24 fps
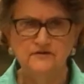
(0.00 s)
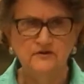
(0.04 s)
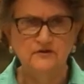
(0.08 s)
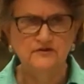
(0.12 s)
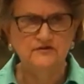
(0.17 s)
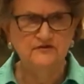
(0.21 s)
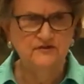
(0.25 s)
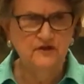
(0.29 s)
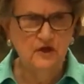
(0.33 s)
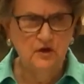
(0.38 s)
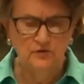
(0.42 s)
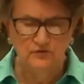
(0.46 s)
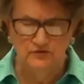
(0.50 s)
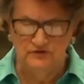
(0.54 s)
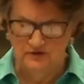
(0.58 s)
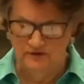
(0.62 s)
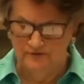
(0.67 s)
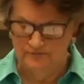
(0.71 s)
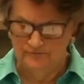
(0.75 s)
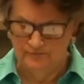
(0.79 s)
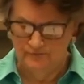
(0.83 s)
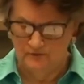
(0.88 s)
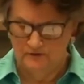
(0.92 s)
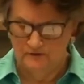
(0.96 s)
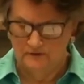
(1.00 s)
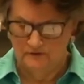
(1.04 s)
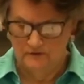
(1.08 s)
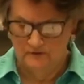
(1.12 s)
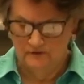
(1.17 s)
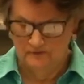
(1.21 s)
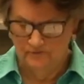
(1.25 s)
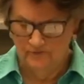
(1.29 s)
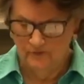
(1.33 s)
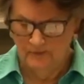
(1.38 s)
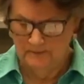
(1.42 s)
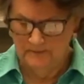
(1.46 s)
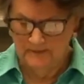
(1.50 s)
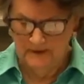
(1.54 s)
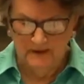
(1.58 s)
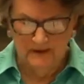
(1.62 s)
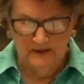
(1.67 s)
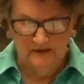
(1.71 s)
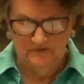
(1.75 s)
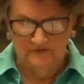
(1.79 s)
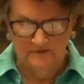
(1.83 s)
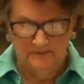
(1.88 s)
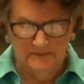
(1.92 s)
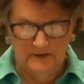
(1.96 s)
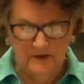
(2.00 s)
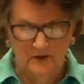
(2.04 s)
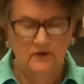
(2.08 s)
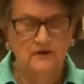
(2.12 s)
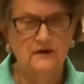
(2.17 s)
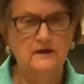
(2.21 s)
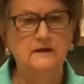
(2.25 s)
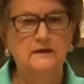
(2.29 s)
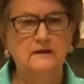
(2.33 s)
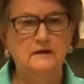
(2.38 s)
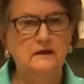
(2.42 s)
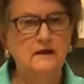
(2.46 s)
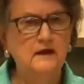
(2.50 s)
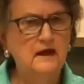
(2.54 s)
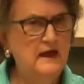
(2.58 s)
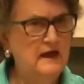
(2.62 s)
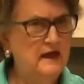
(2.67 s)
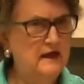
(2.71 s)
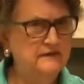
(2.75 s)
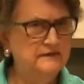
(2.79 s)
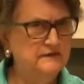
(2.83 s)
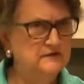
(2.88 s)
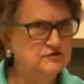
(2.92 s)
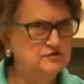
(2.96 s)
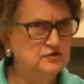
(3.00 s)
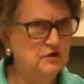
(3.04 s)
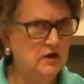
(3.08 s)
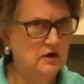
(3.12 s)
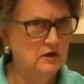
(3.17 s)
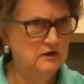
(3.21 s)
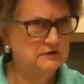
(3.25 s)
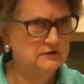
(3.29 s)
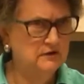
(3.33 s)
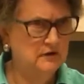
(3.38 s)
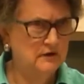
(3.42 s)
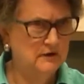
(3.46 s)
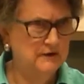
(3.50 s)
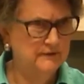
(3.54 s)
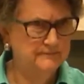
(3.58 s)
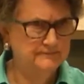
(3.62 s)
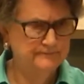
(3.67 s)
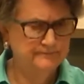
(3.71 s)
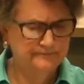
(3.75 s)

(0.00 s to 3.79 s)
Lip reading: so different from Kingsbury and the Choctaw?